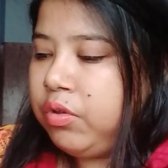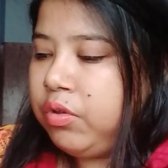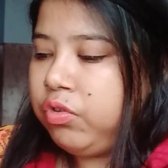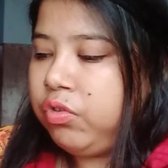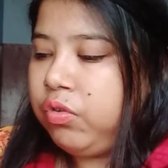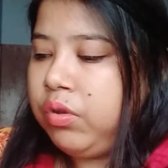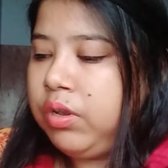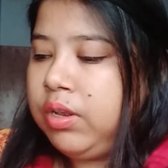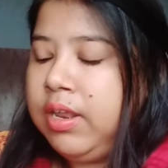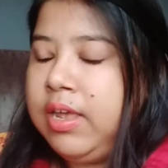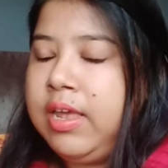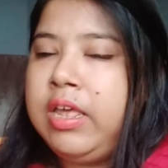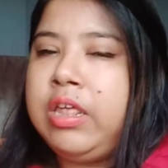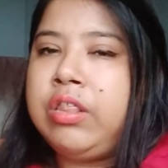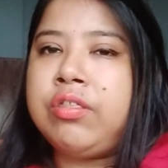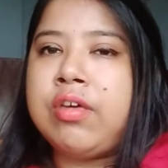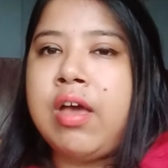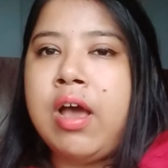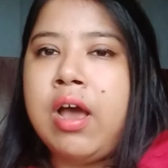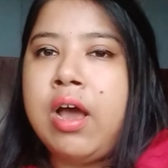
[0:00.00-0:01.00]
So
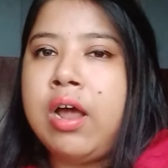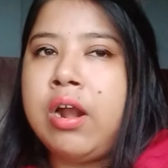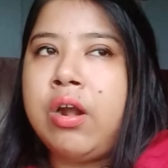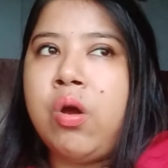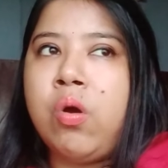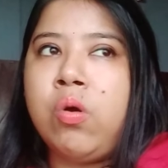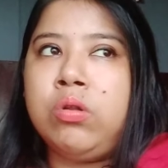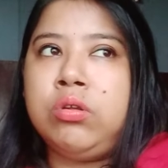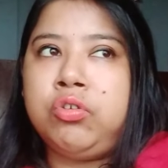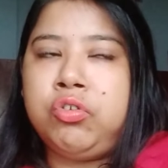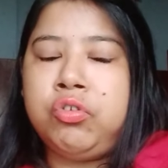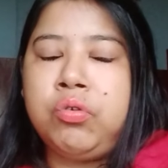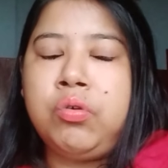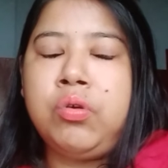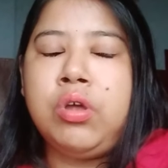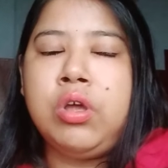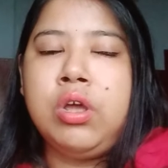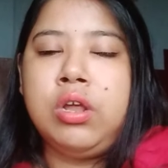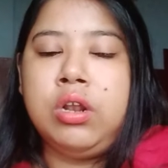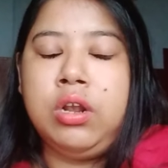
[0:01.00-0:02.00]
these are
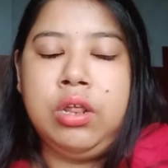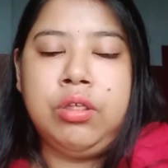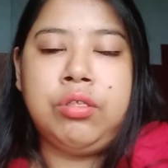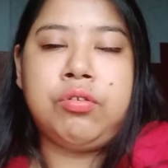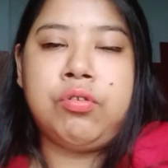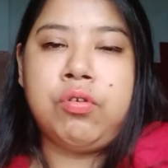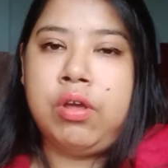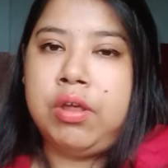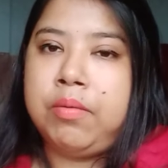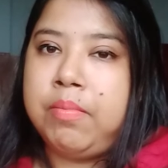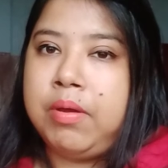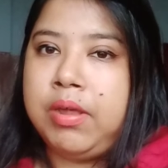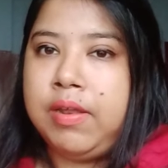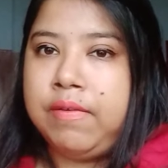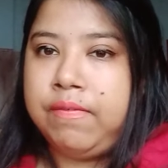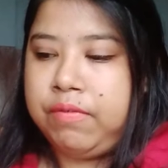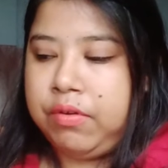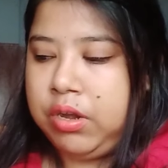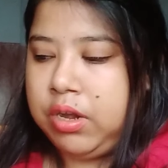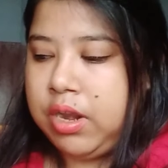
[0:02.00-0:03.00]
also destroyed by
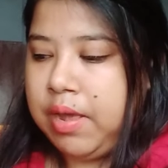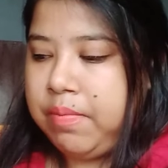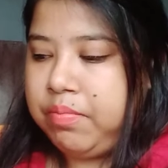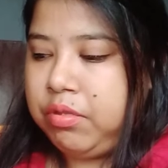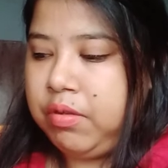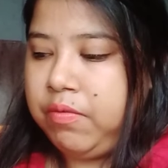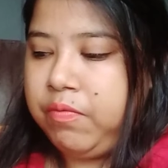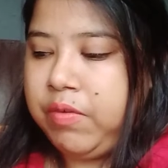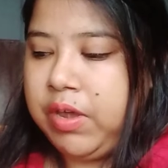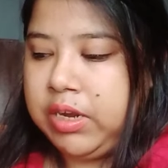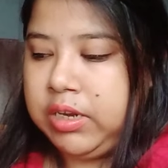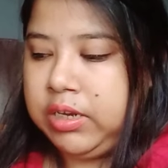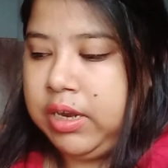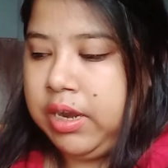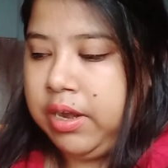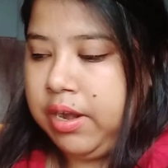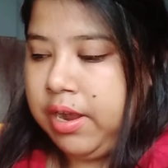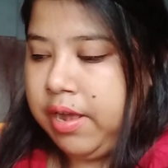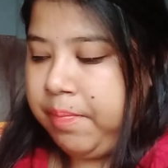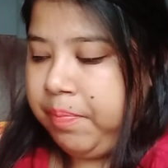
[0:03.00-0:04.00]
different types of
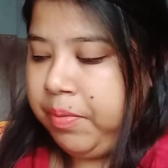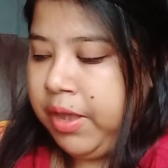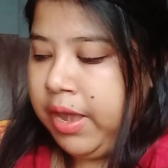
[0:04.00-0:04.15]
bacteria.